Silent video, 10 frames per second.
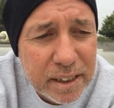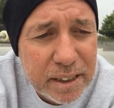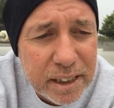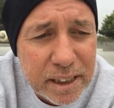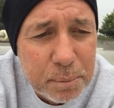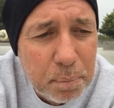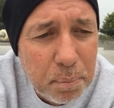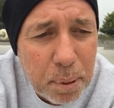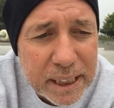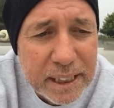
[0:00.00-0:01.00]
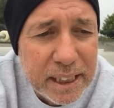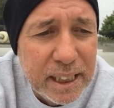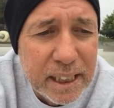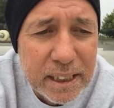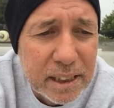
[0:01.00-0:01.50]
just by
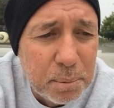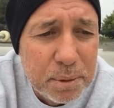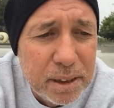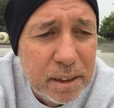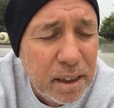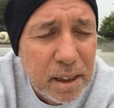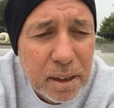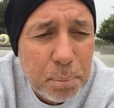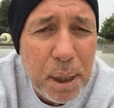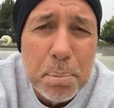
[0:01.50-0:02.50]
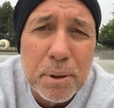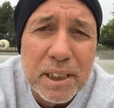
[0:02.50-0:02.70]
seeing some people